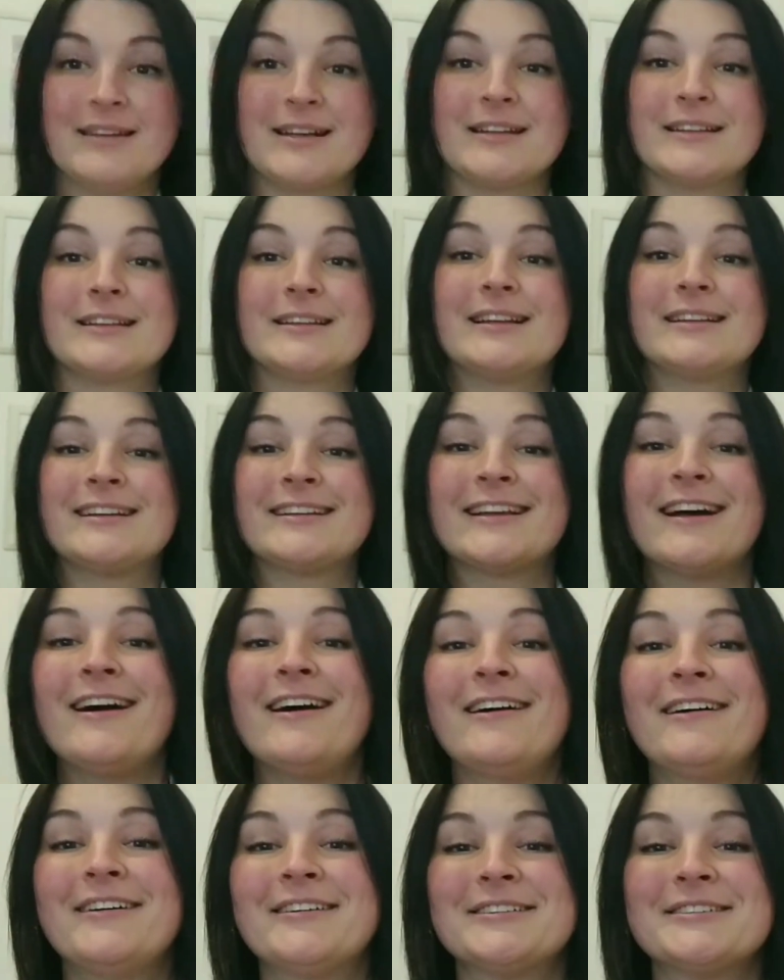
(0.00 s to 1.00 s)
Dun, dun, dun, dun,
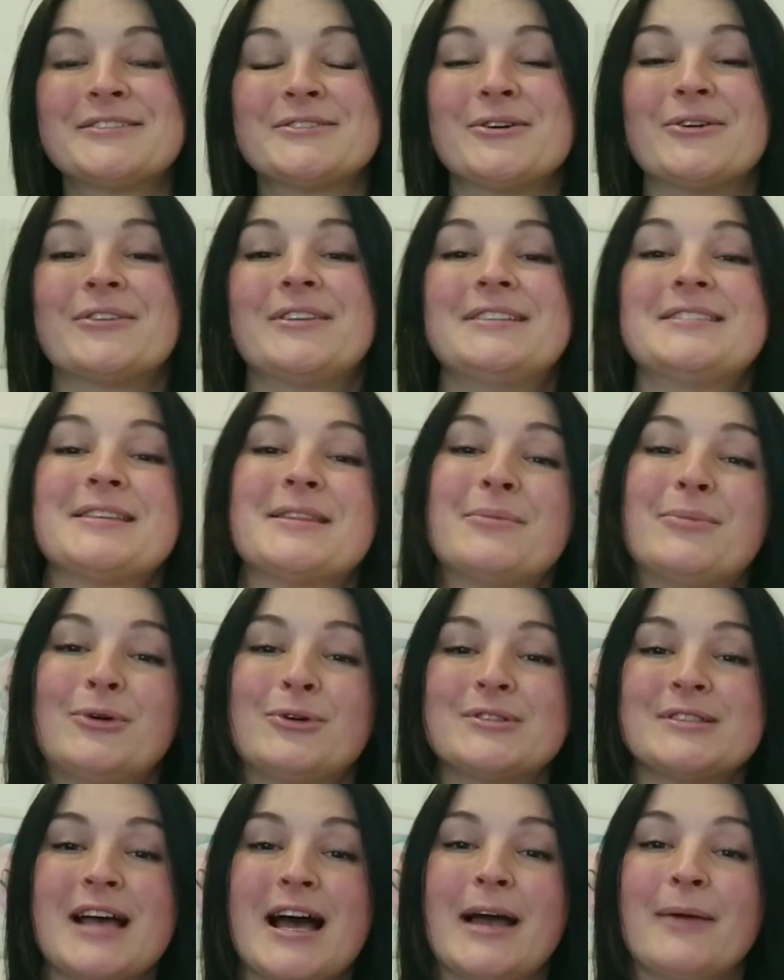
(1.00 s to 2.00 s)
dun. So these are the
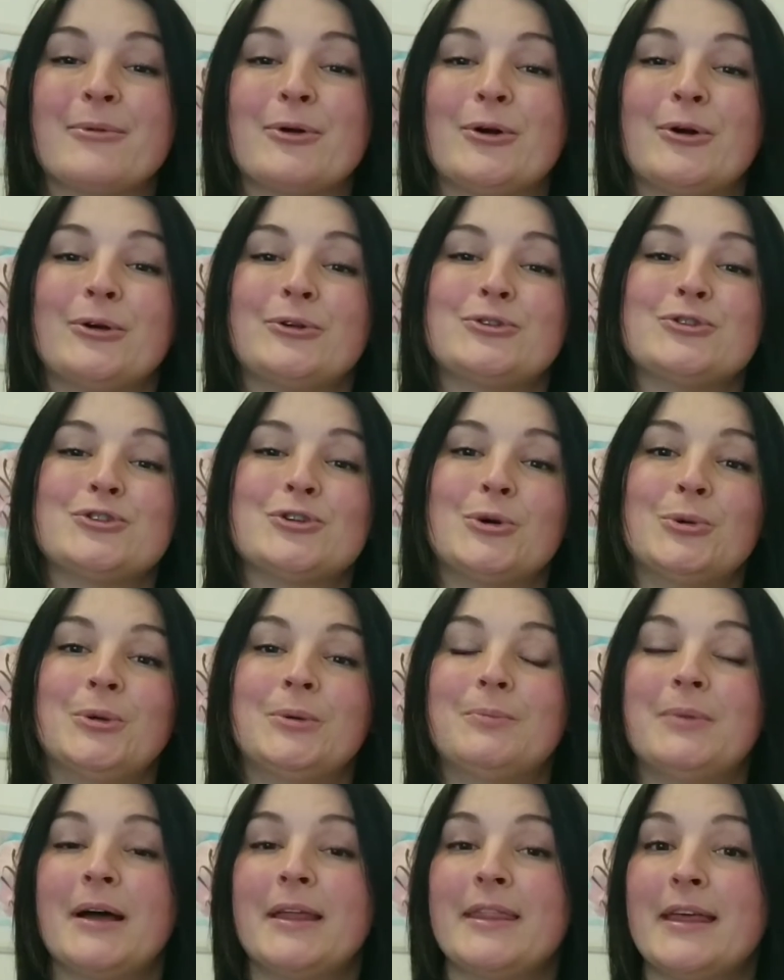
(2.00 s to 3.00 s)
books I'm going to show
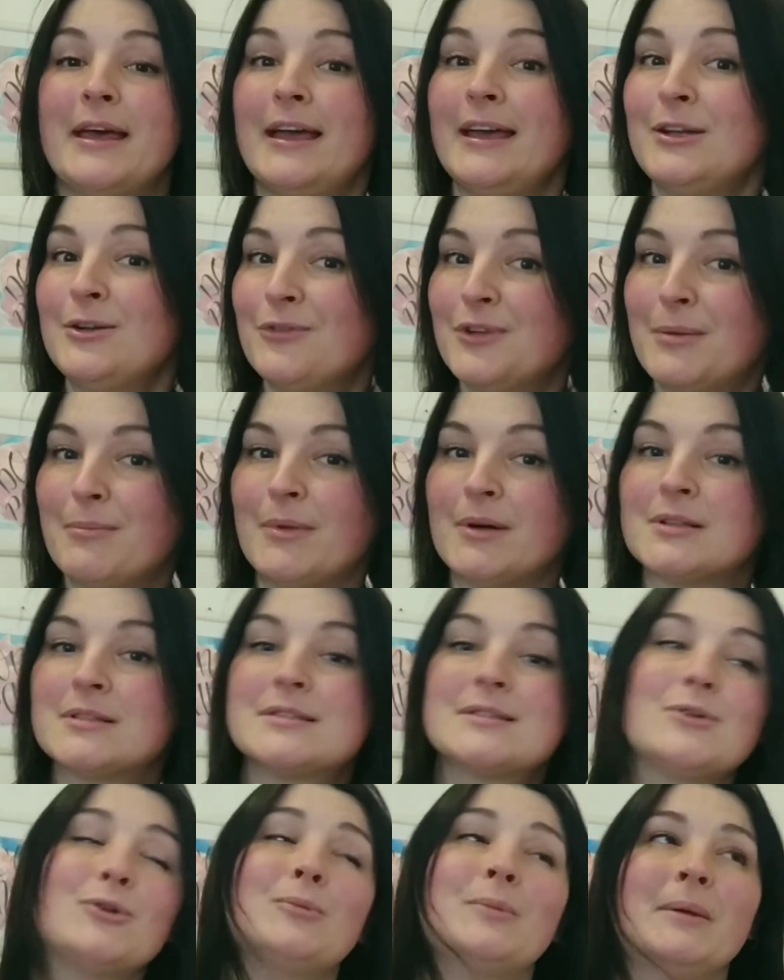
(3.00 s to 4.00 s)
you by the end of the
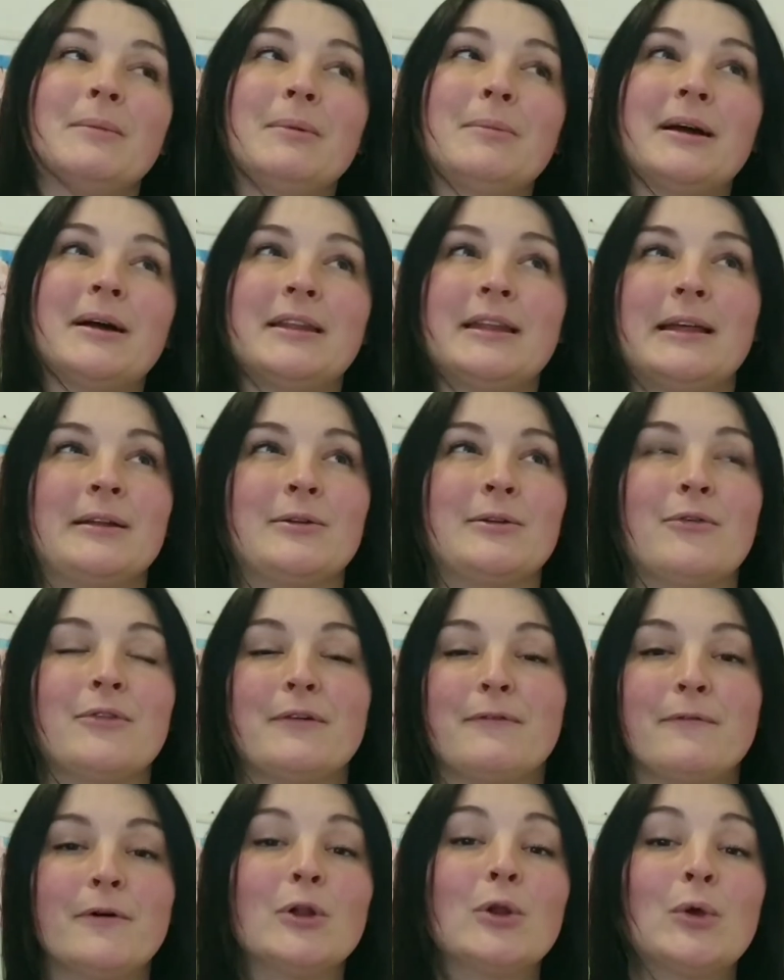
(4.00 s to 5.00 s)
month or maybe by the end
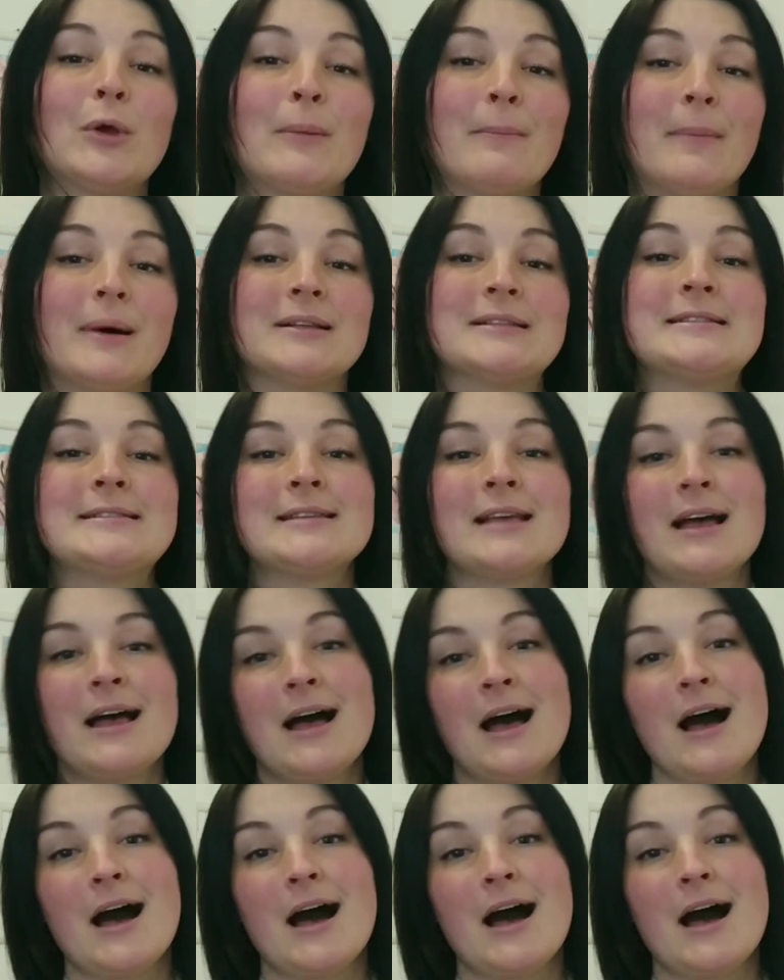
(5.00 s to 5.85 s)
of the following months.